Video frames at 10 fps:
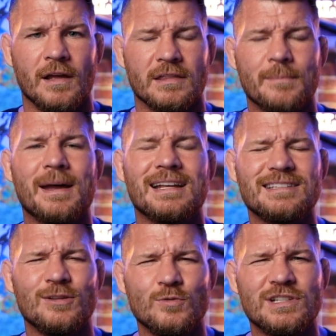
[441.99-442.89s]
the man has
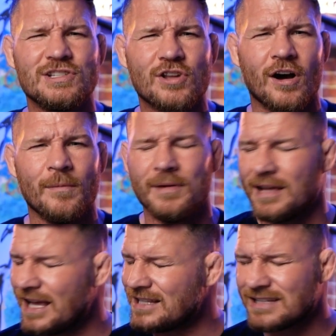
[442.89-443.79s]
to lose his job.
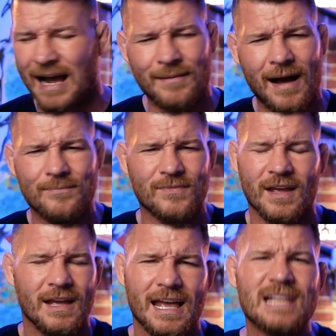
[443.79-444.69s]
It's, I'm,
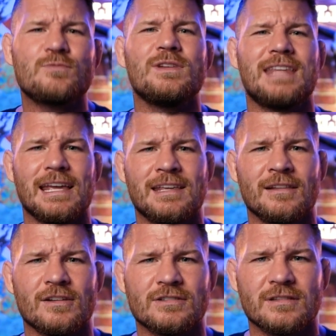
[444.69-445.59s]
it's
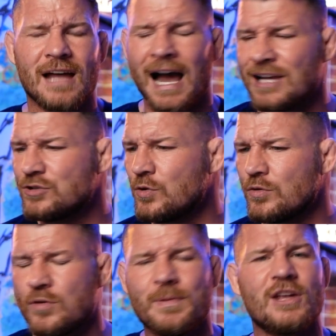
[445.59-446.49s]
ridiculous. The high school
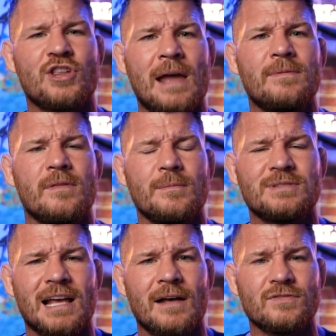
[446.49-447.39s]
should be ashamed of
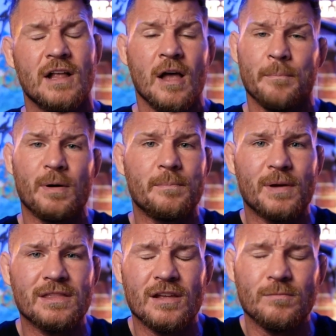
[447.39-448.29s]
themselves, but,
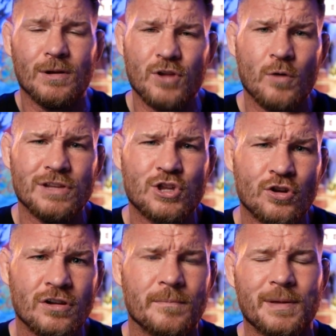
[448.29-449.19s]
but they, well, no, they
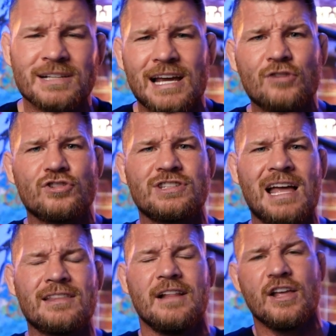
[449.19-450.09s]
shouldn't, because I
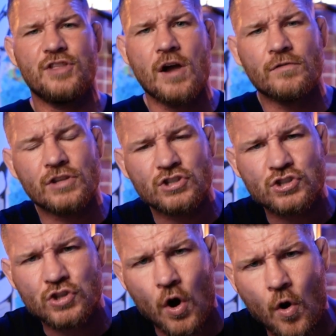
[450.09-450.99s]
understand they're under
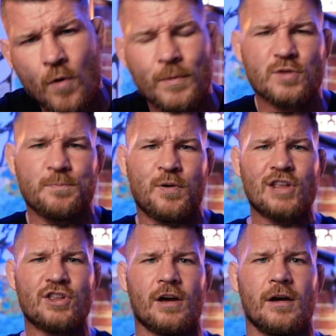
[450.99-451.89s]
so much
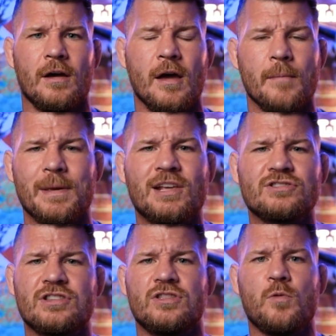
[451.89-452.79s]
pressure,
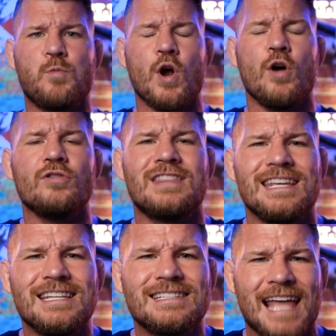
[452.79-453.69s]
because the world
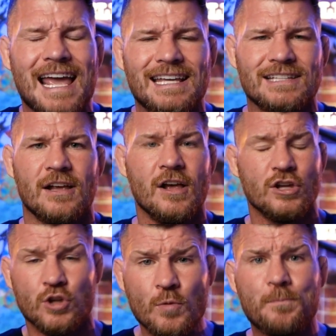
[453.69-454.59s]
these days,
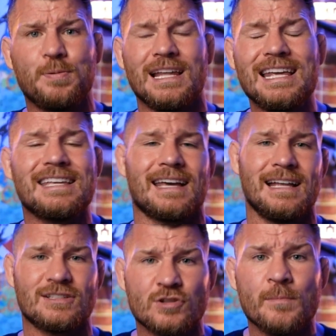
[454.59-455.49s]
you blink
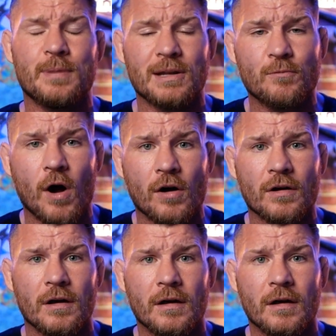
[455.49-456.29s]
at somebody wrong